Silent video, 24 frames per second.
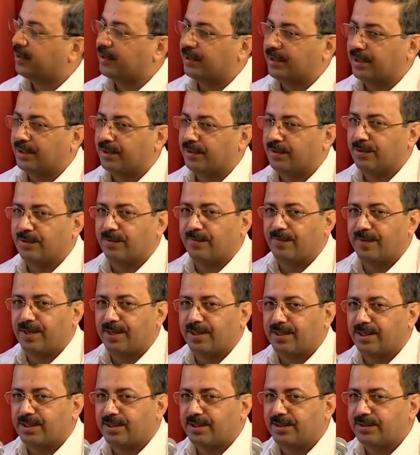ignore the
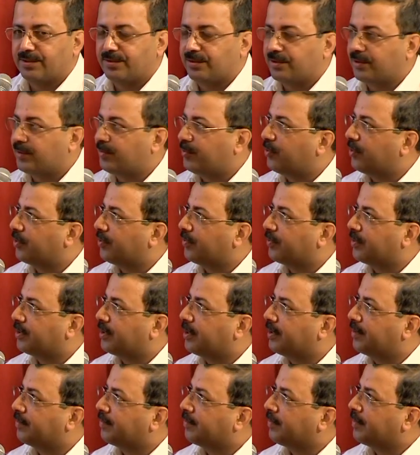fact that he's got the port over
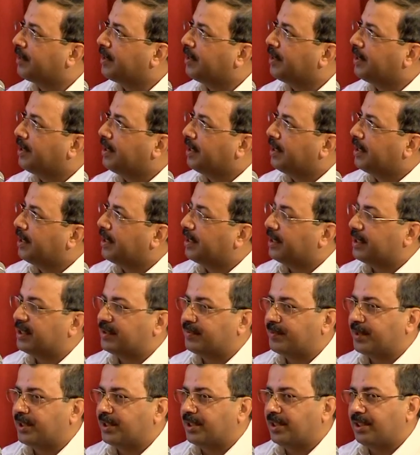there.
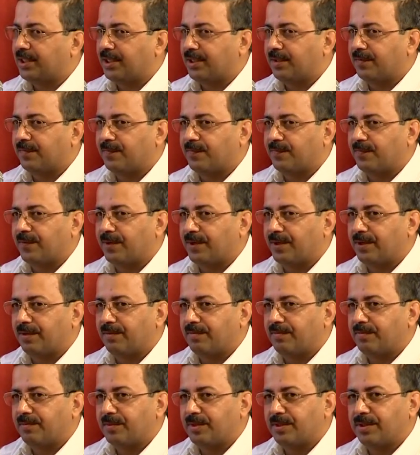Especially if the
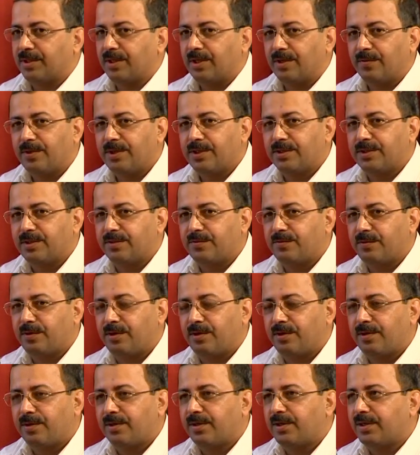liver is
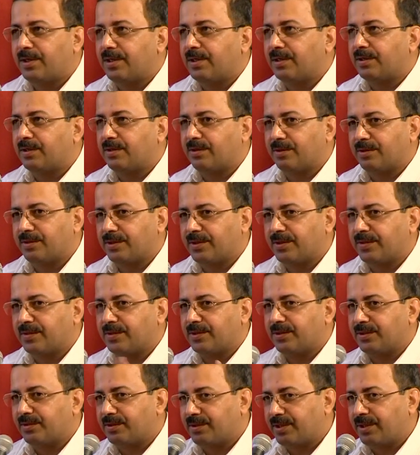involved or
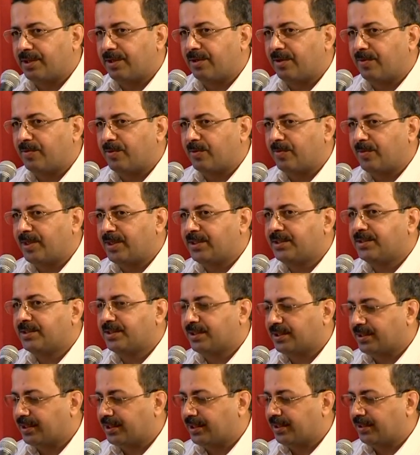there's a renal compromise,
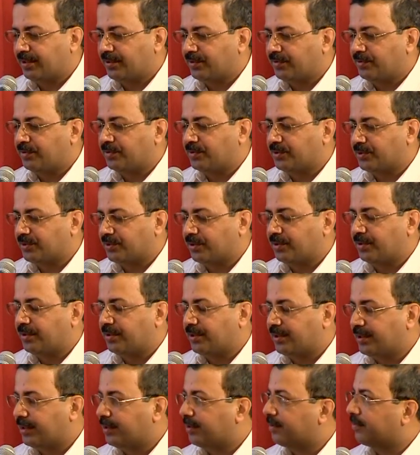then you should
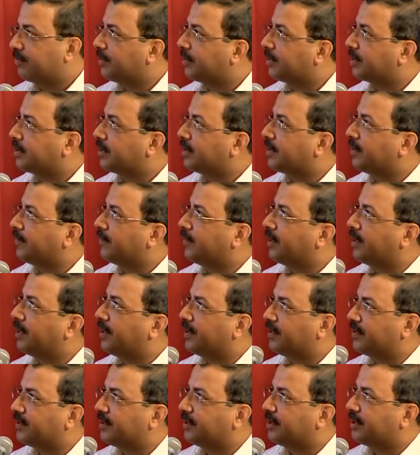definitely
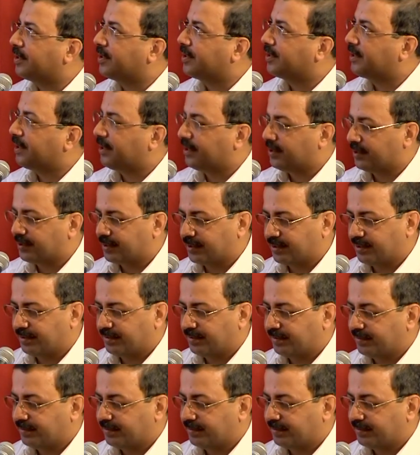consider it as high risk.